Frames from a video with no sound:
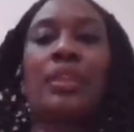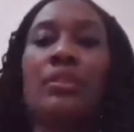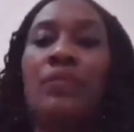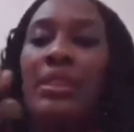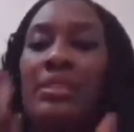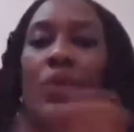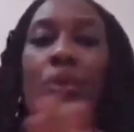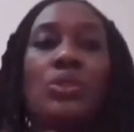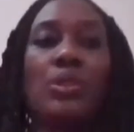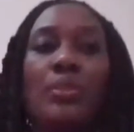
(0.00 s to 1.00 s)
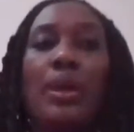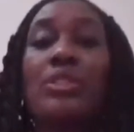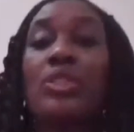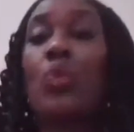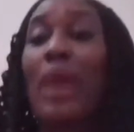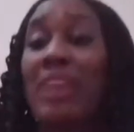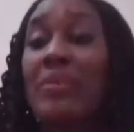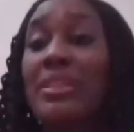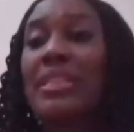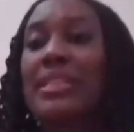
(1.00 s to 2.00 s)
The first thing I want to talk about is why
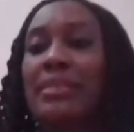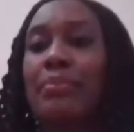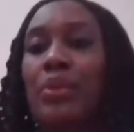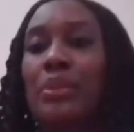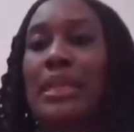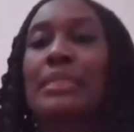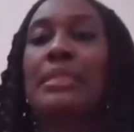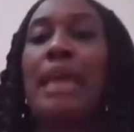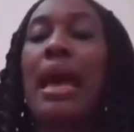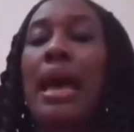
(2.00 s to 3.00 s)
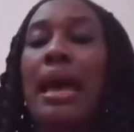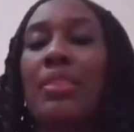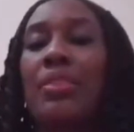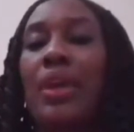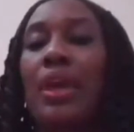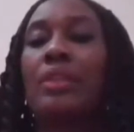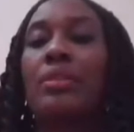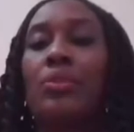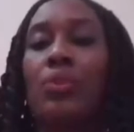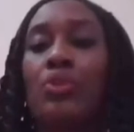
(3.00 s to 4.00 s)
reading is important, and
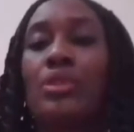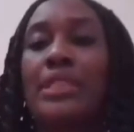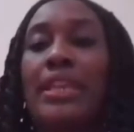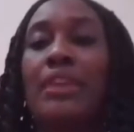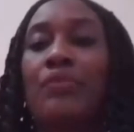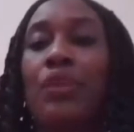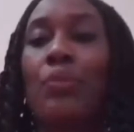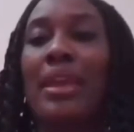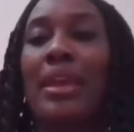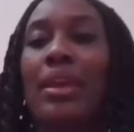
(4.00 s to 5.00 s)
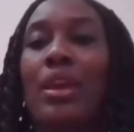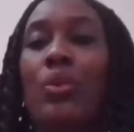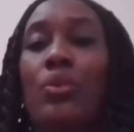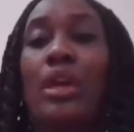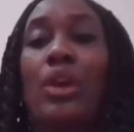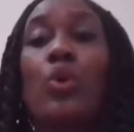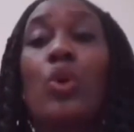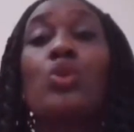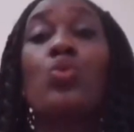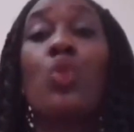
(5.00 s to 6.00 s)
then we'll take it from there. We'll now go
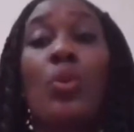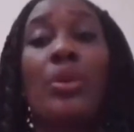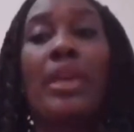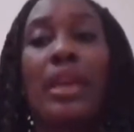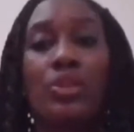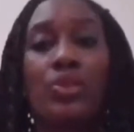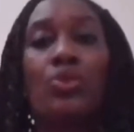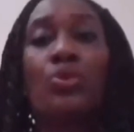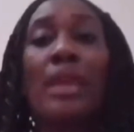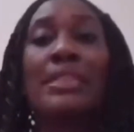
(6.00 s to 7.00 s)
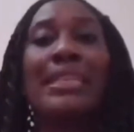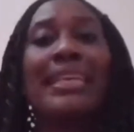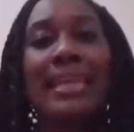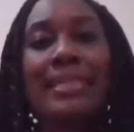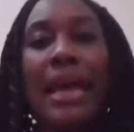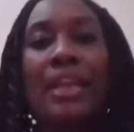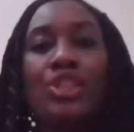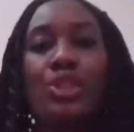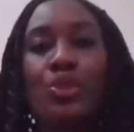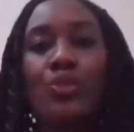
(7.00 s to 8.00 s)
on to what we can do to actually get our
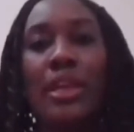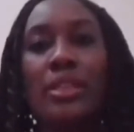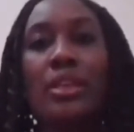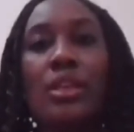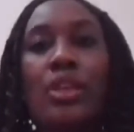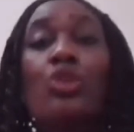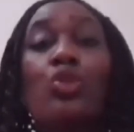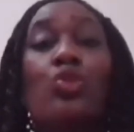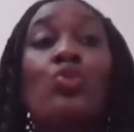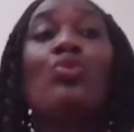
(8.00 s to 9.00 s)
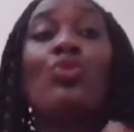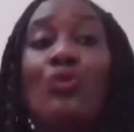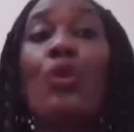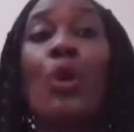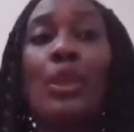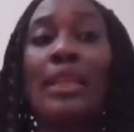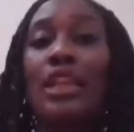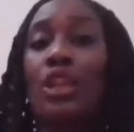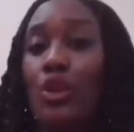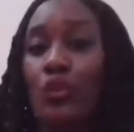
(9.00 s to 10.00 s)
children to fall
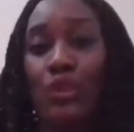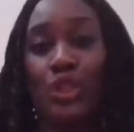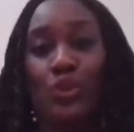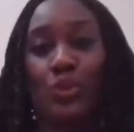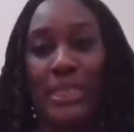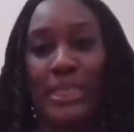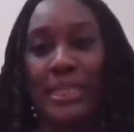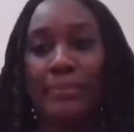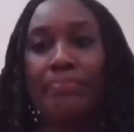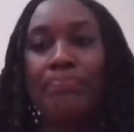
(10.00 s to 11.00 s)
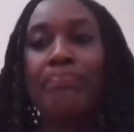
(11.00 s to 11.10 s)
in love with reading.